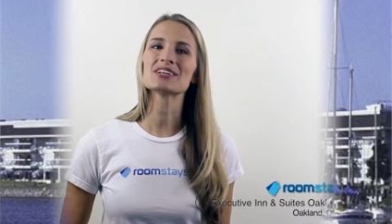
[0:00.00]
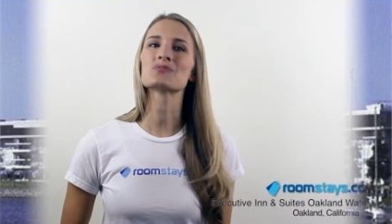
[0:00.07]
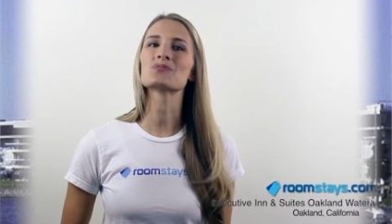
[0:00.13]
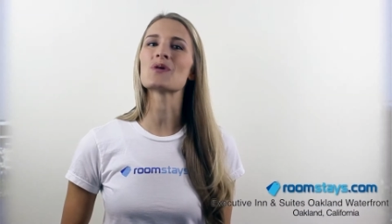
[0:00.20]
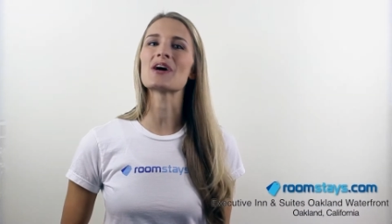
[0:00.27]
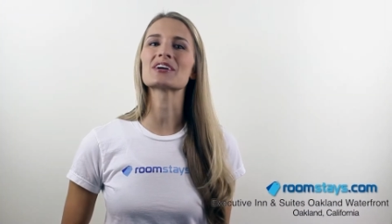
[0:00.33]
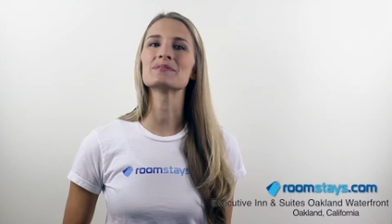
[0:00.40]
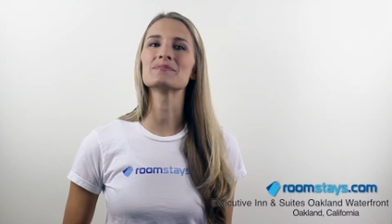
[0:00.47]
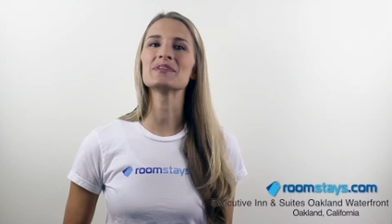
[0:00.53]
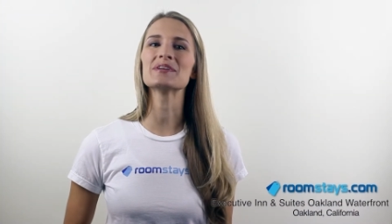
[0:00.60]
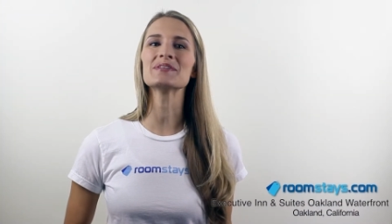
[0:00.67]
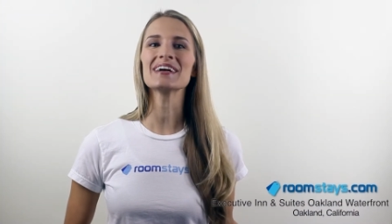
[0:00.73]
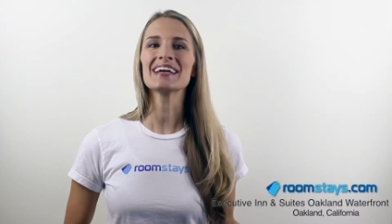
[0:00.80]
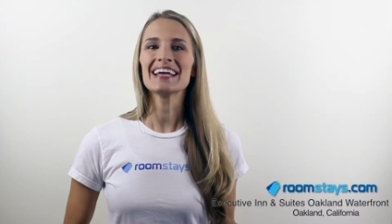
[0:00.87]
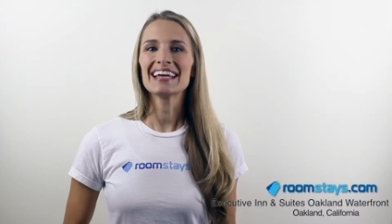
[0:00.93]
to welcome
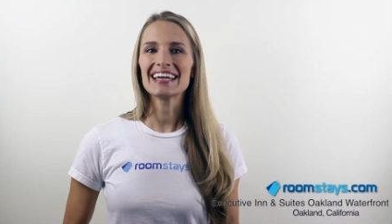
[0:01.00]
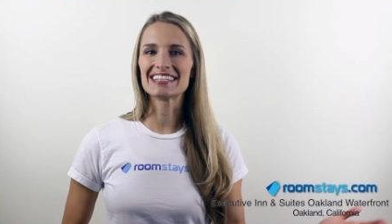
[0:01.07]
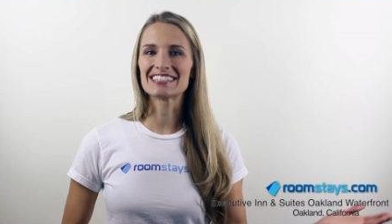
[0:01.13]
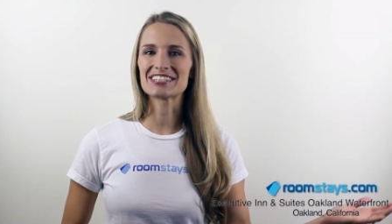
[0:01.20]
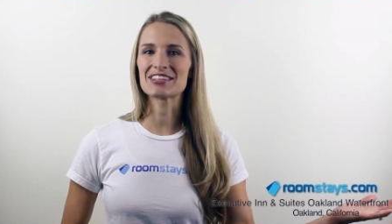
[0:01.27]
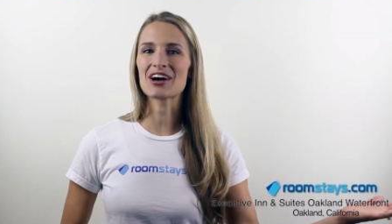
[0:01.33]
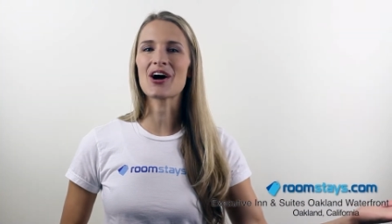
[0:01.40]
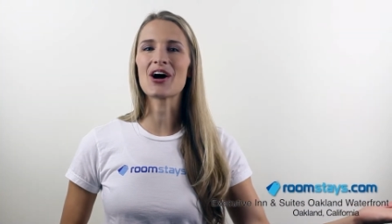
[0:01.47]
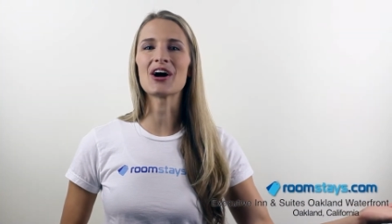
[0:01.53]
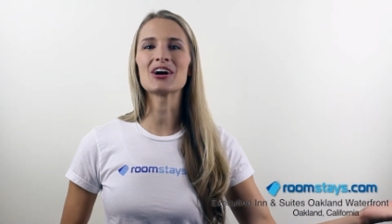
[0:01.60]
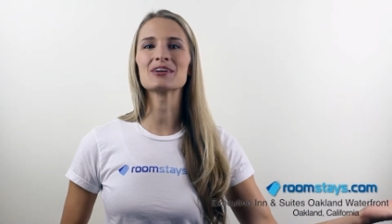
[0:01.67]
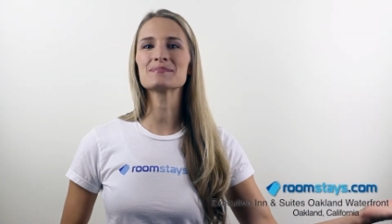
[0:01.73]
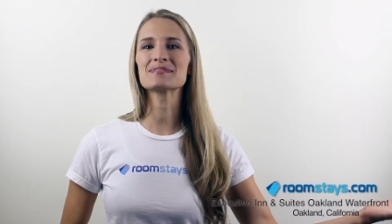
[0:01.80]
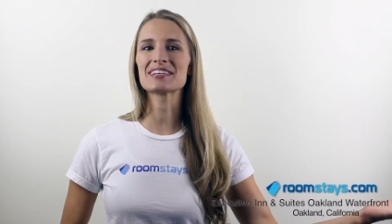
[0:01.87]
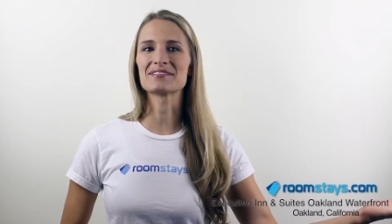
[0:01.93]
you into the
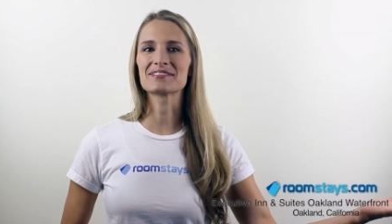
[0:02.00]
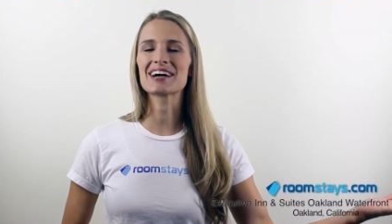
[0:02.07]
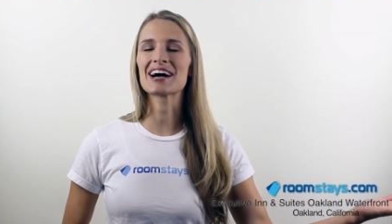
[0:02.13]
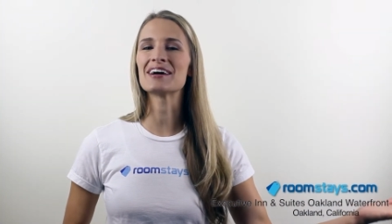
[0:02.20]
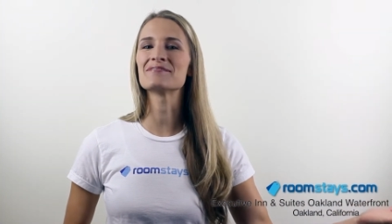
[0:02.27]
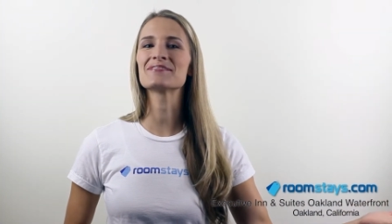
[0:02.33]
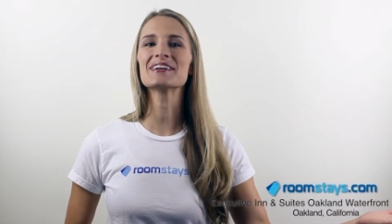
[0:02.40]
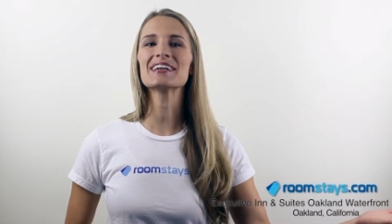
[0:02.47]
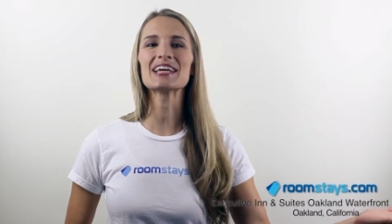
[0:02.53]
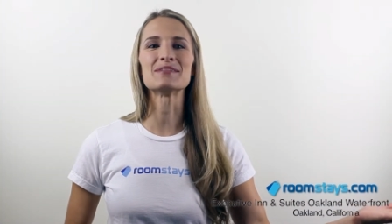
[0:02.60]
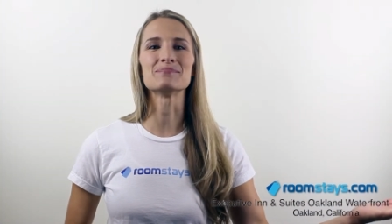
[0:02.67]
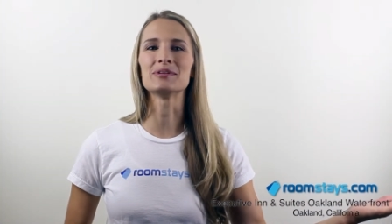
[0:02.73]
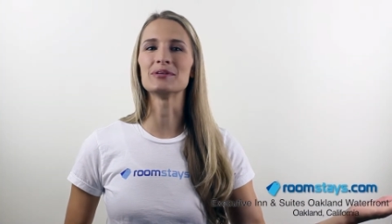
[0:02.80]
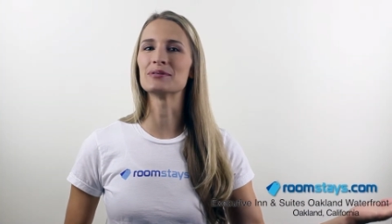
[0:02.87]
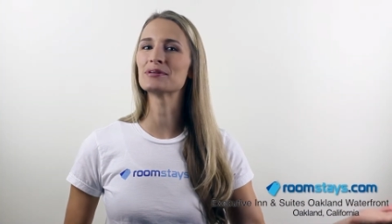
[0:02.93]
arms of comfort
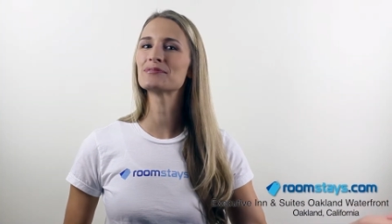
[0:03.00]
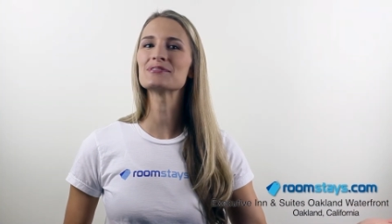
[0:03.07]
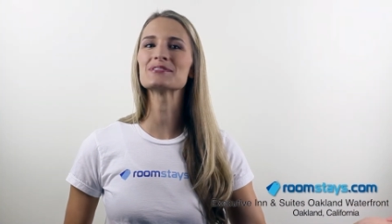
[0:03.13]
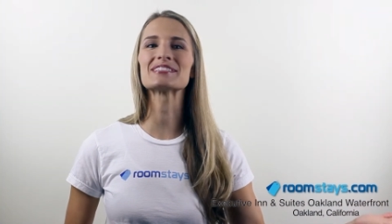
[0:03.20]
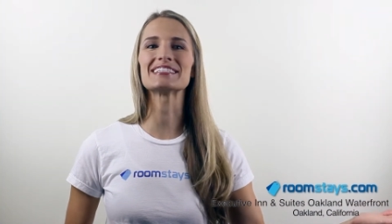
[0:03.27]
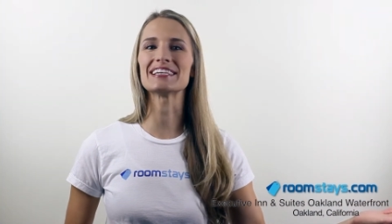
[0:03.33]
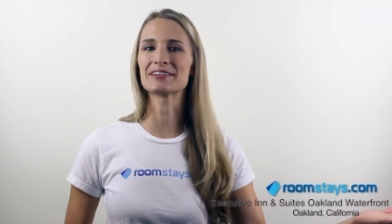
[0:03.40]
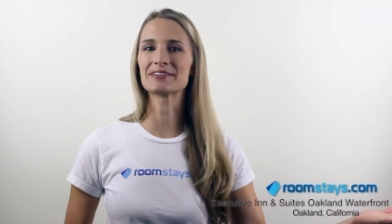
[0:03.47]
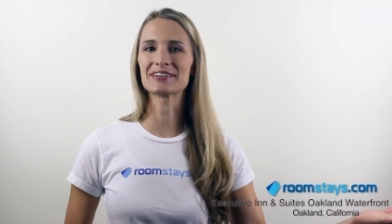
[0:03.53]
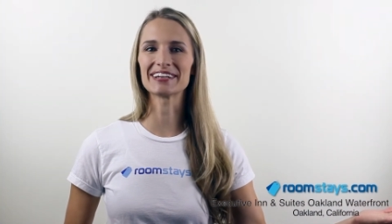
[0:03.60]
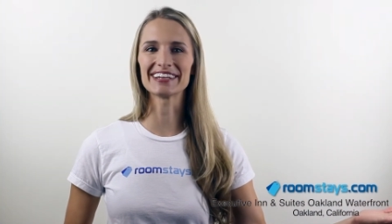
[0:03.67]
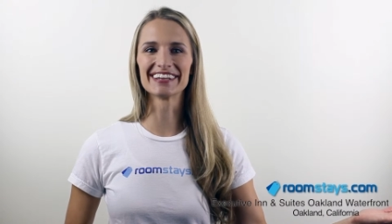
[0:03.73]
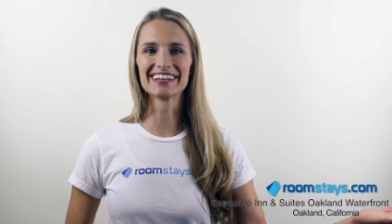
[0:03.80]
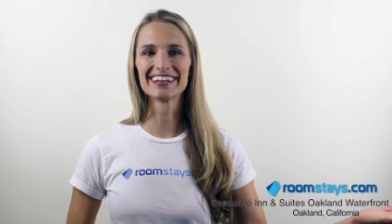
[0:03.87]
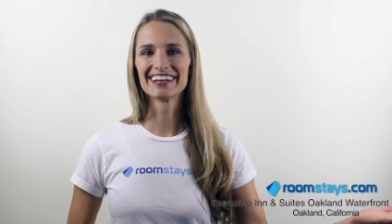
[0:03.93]
and beautiful
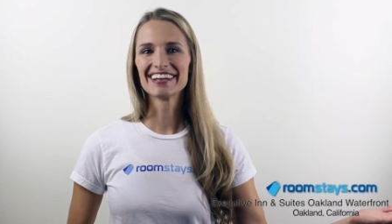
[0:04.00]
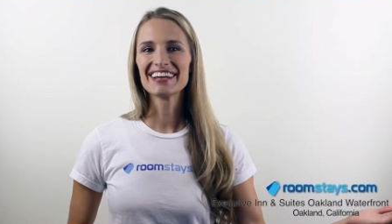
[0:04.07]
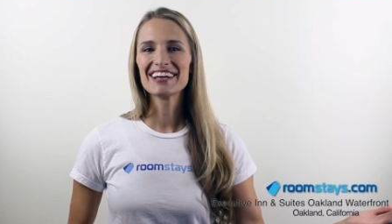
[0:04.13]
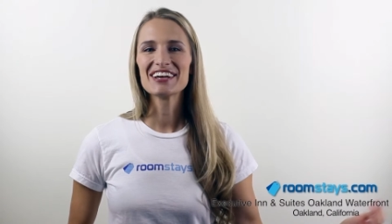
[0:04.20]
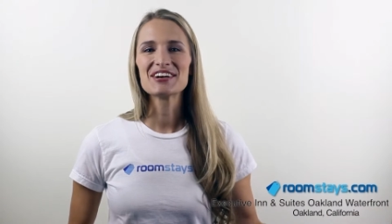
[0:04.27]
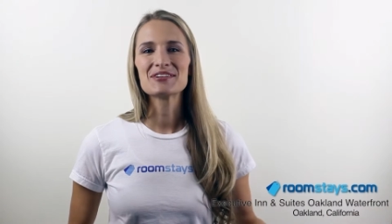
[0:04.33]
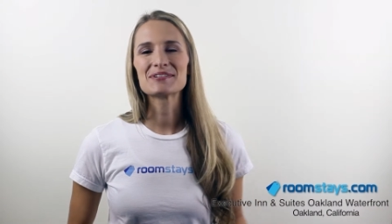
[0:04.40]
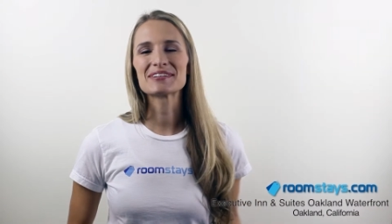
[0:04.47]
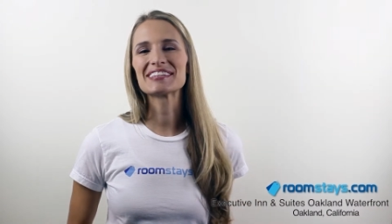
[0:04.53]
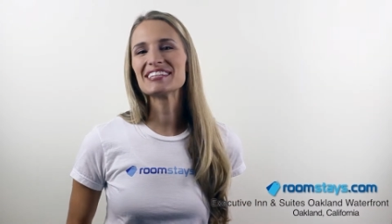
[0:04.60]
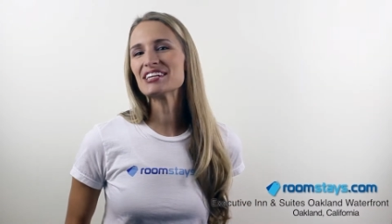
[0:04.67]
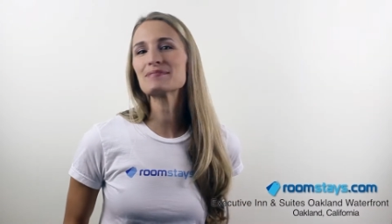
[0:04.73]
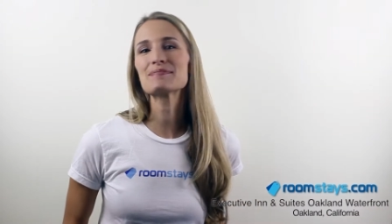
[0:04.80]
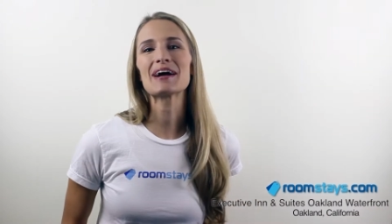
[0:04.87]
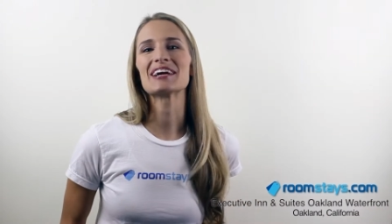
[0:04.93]
scenery. With
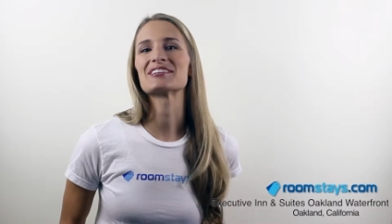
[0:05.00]
nearby